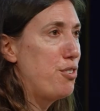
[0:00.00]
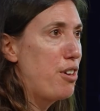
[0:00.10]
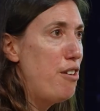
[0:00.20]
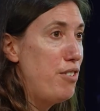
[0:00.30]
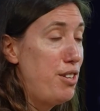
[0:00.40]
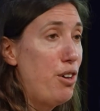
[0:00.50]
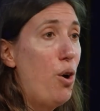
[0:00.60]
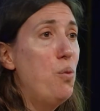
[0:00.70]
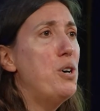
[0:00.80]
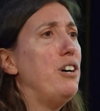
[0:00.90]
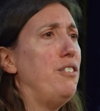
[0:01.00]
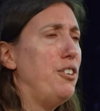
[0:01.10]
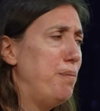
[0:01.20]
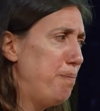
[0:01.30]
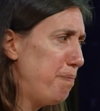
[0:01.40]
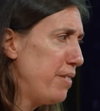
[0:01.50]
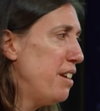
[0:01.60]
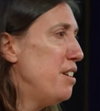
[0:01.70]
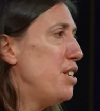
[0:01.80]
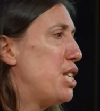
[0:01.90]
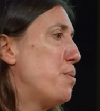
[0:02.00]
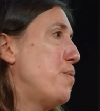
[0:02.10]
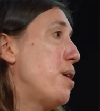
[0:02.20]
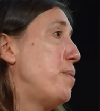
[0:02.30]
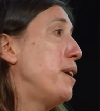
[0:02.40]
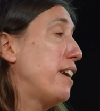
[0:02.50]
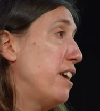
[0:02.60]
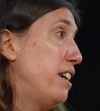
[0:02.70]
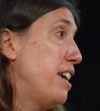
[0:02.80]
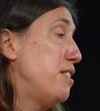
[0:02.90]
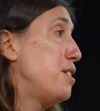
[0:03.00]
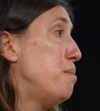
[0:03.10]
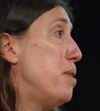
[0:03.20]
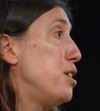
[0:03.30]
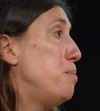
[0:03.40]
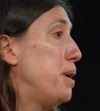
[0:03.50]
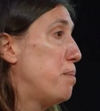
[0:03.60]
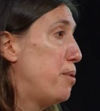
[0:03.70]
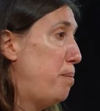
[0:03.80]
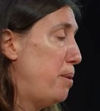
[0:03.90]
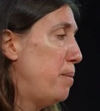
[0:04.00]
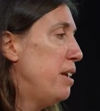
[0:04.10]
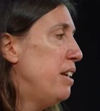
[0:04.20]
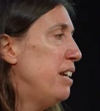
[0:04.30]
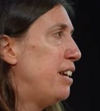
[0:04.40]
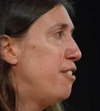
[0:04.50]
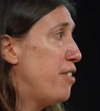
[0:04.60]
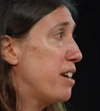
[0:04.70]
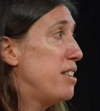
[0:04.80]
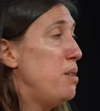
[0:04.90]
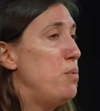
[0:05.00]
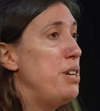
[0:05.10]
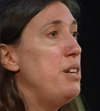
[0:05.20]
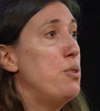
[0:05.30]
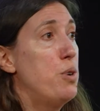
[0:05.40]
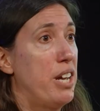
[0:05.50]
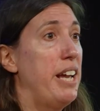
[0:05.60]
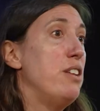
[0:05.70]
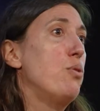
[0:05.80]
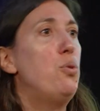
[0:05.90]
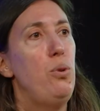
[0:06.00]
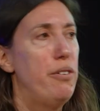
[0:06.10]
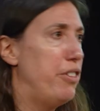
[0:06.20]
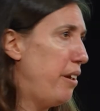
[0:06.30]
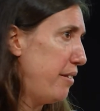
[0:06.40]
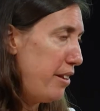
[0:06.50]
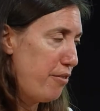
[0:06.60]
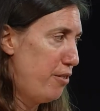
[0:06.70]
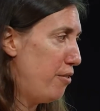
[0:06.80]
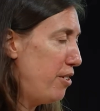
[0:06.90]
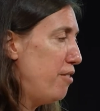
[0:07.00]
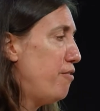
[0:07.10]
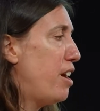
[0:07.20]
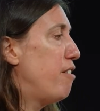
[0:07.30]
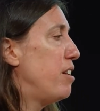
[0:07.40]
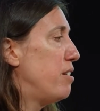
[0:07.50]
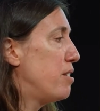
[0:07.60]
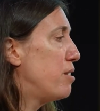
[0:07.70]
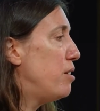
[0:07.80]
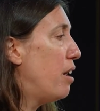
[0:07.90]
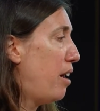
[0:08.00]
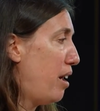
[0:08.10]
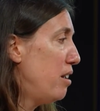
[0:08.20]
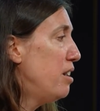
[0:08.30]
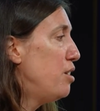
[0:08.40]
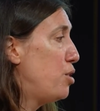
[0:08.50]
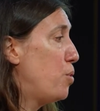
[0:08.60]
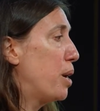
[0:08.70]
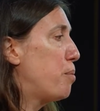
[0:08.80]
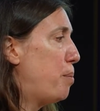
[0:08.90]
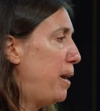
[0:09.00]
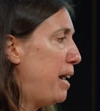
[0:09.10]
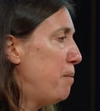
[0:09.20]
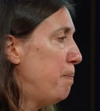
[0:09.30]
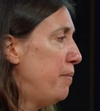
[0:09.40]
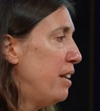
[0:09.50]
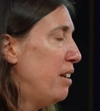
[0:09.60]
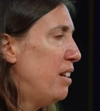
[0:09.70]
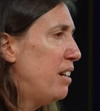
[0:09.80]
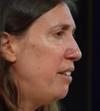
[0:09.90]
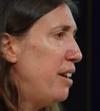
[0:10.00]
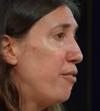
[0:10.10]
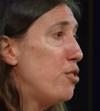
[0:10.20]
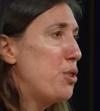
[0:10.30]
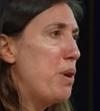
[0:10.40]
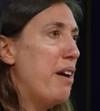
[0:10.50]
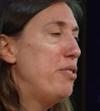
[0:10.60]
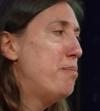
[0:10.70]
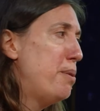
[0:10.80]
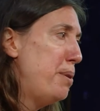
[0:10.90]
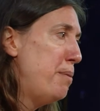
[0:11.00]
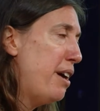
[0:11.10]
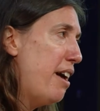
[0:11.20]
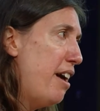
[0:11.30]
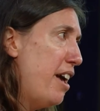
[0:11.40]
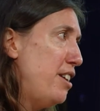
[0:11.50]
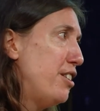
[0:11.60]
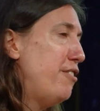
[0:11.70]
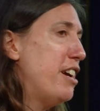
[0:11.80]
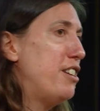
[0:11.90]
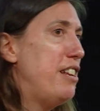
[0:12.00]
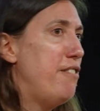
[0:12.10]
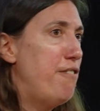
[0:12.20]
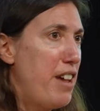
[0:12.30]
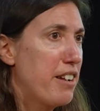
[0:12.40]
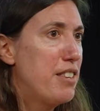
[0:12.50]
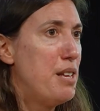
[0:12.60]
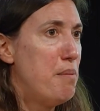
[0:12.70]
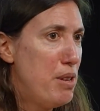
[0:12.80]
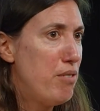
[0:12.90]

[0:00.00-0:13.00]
COVID in the whole world. So we're up against a much bigger problem, and the vaccine would need to work against all of those different variants to work properly. And then, of course, we have the problem that HIV actually infects the immune